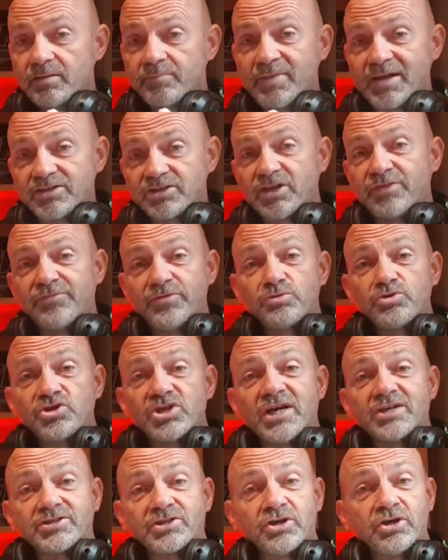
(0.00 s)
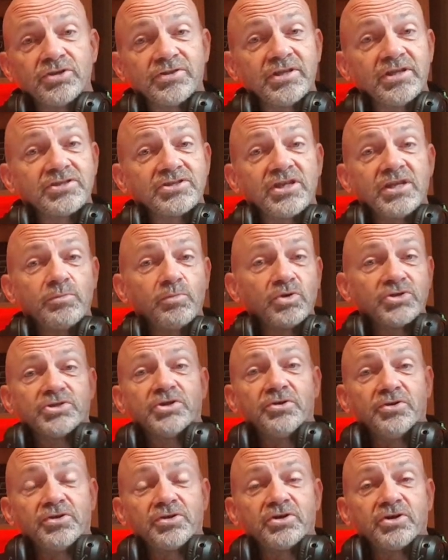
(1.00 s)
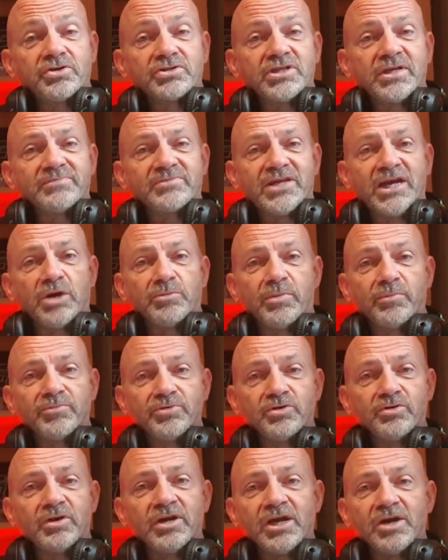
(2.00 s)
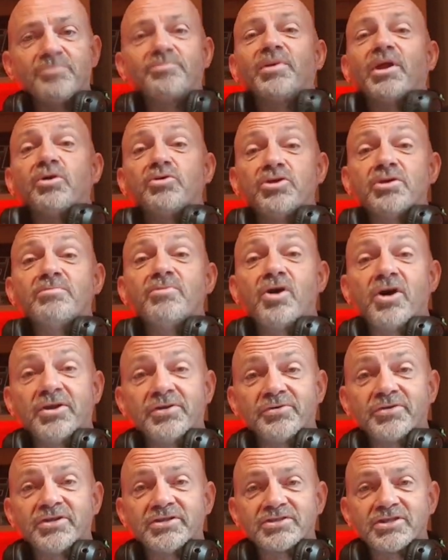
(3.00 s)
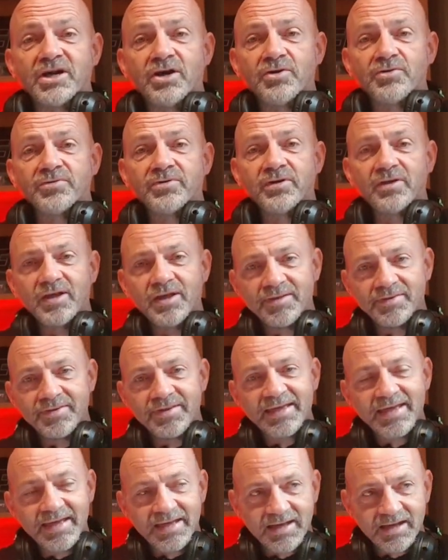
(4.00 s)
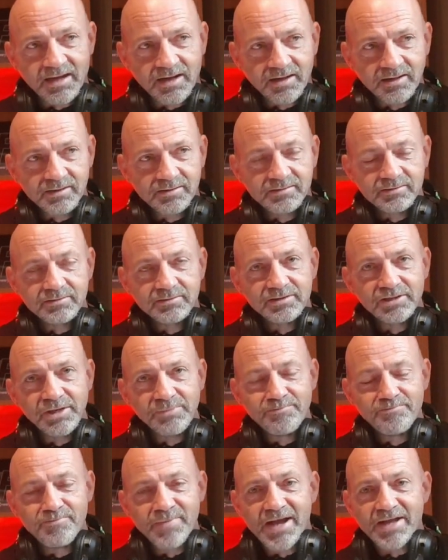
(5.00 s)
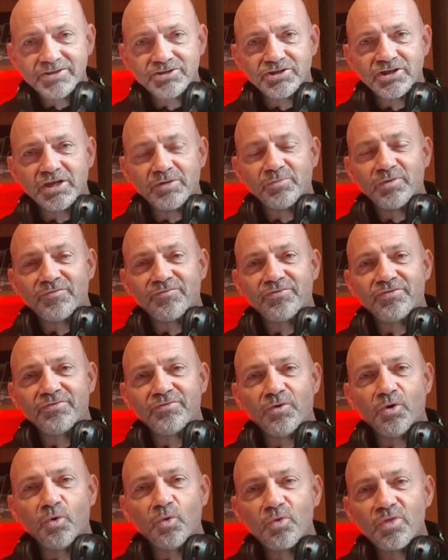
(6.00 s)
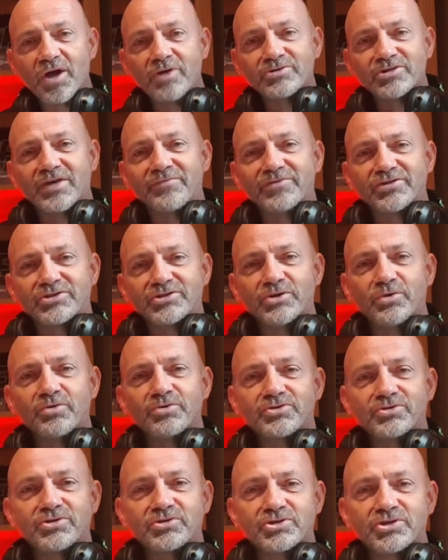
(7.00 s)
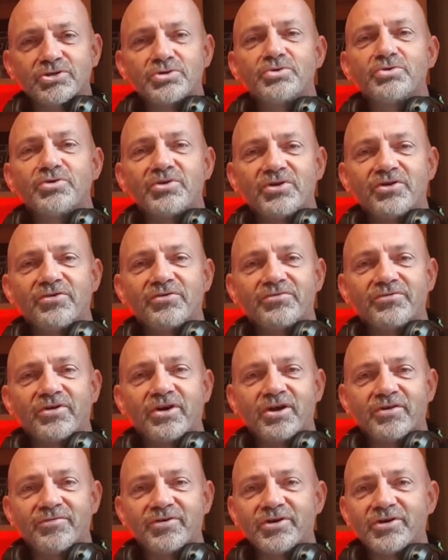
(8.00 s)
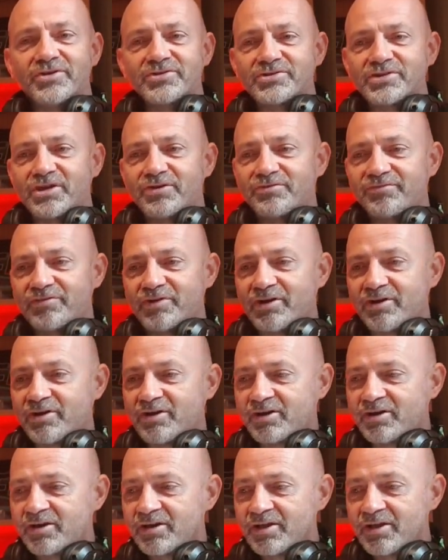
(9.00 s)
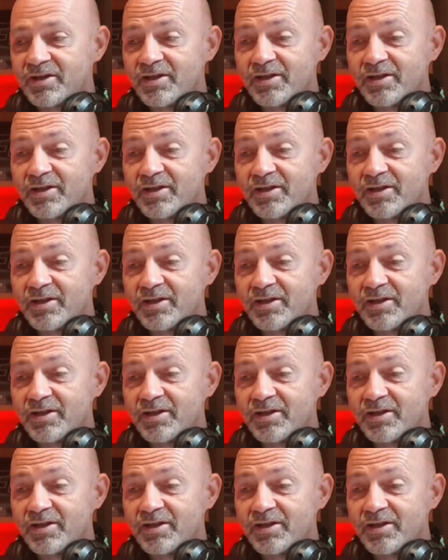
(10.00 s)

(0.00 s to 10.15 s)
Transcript: Imagine if you just heard this and it wasn't on a concept album, it'd blow your mind on its own. And now, imagine it with all those other songs, the two that I've heard so far.